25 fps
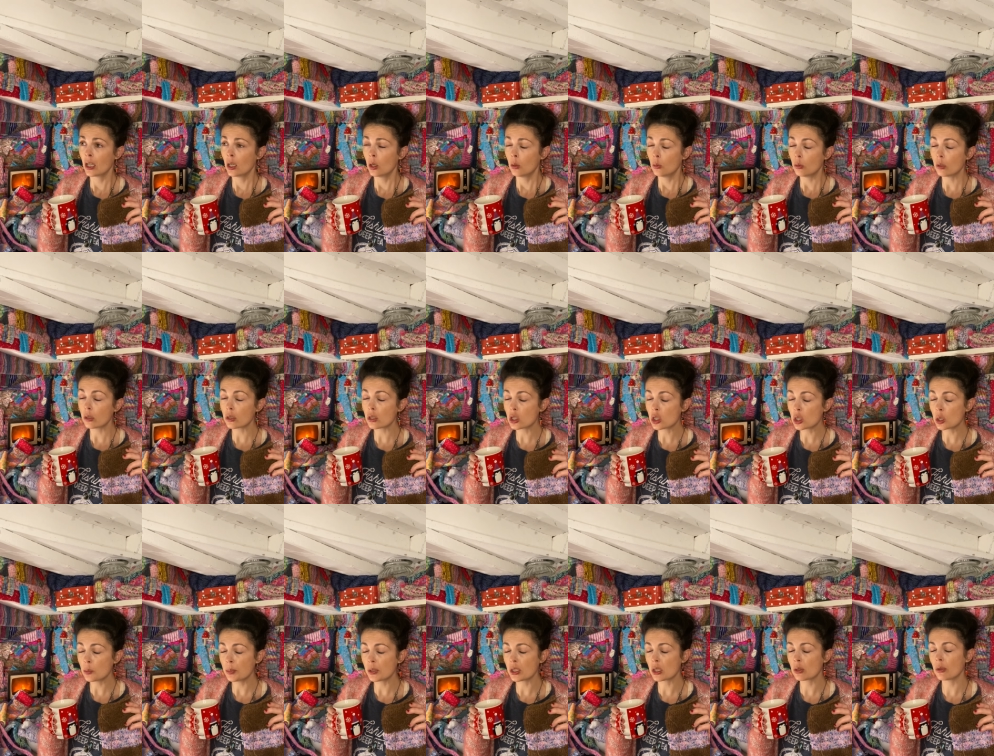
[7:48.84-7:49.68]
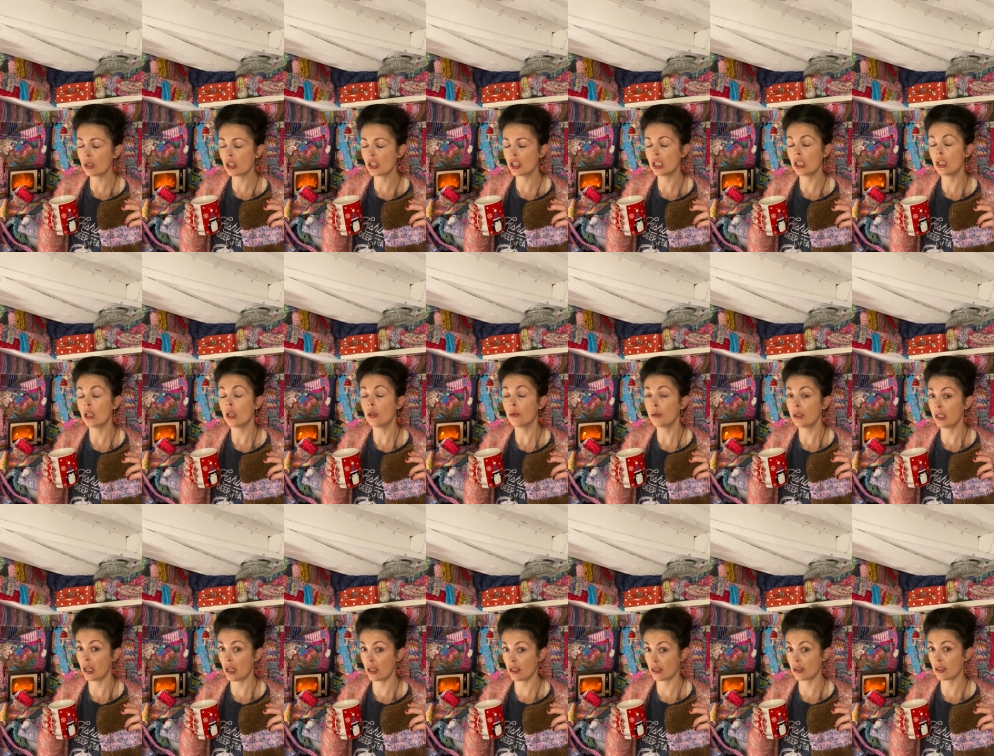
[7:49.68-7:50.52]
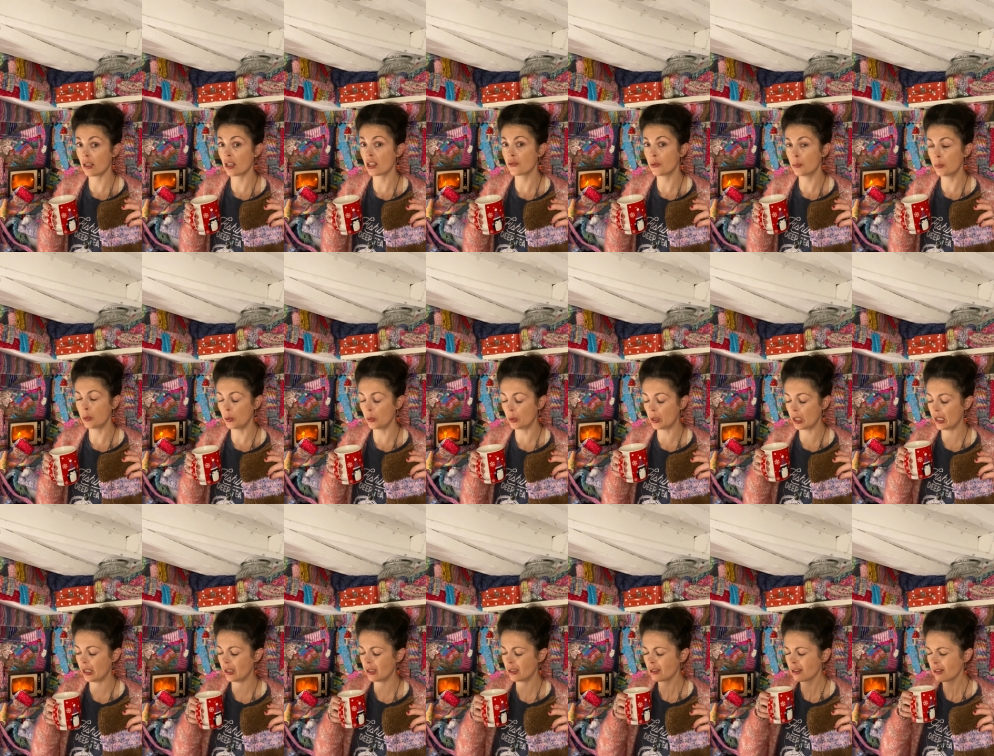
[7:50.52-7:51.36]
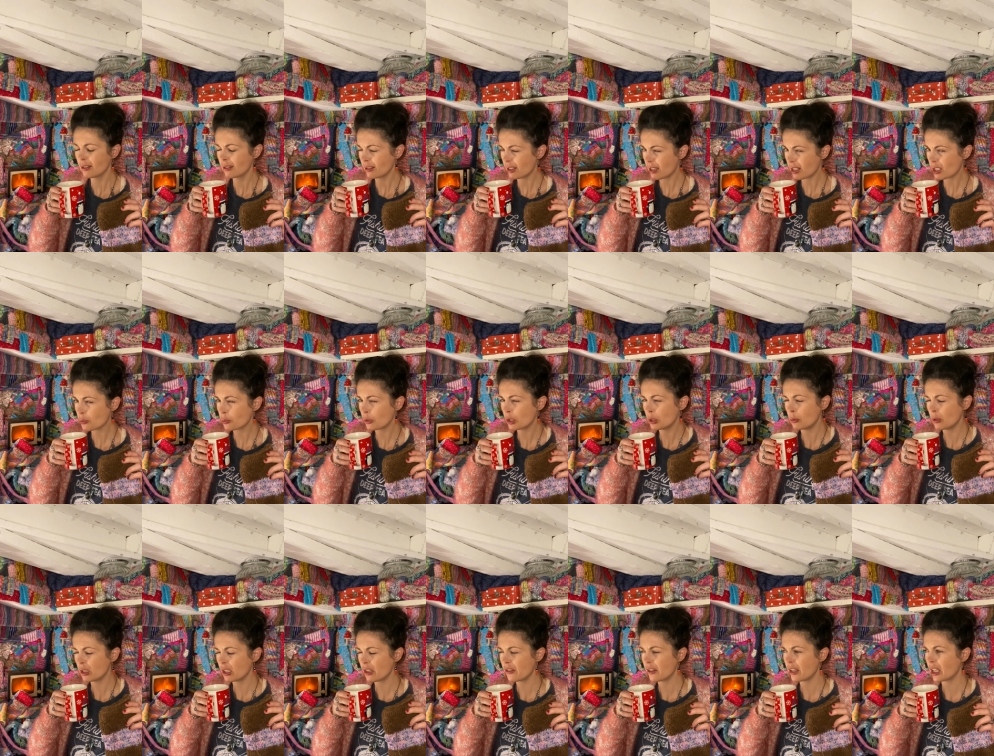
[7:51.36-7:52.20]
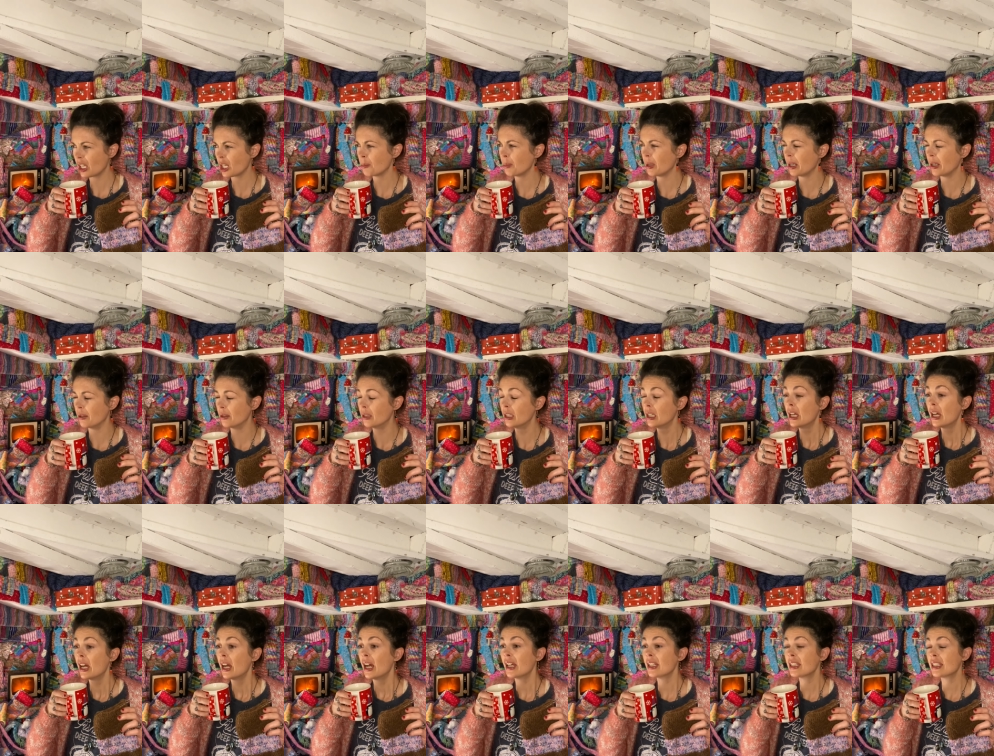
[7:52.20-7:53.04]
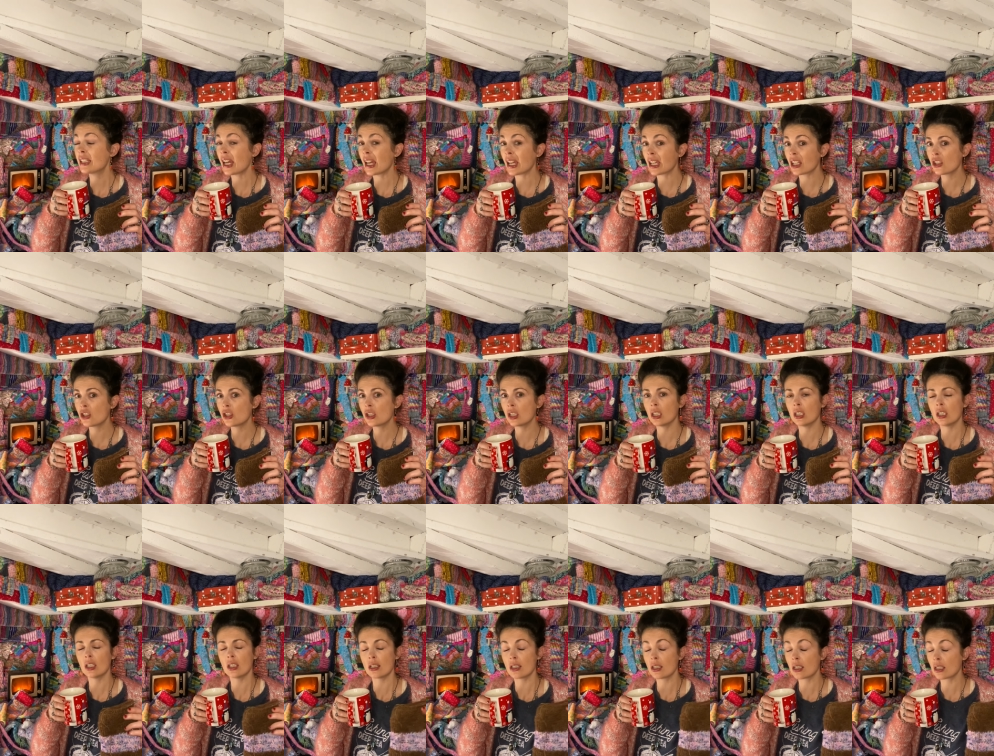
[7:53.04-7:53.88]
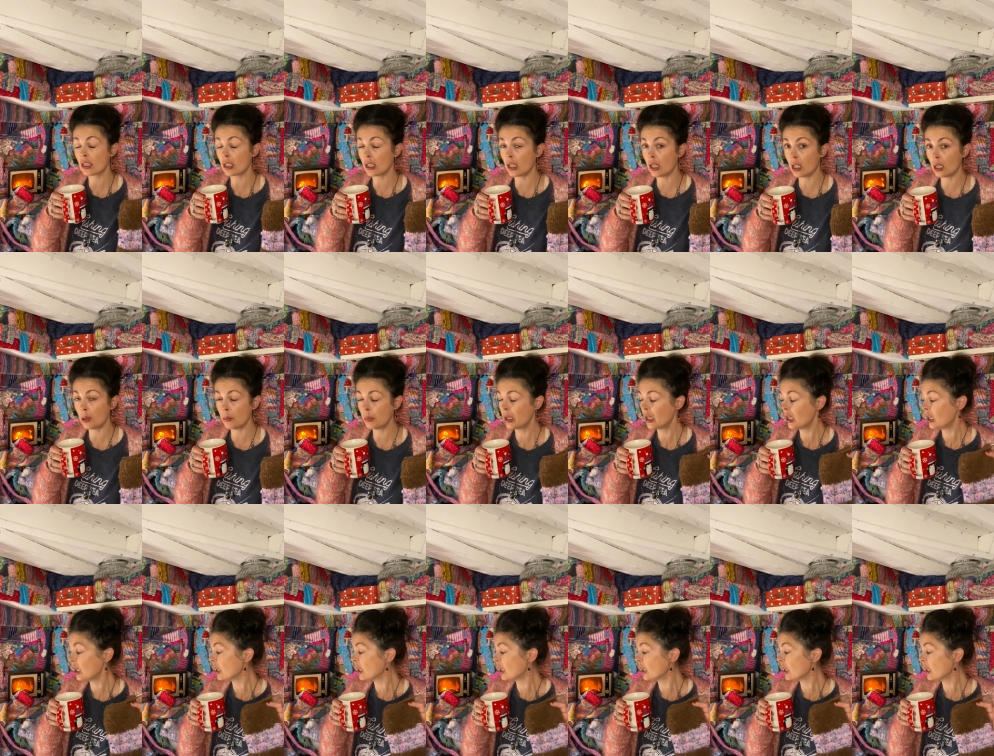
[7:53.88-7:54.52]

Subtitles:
What's super squishy? Oh yes, that's for boucle. That's what you want to think about. And texture, slub.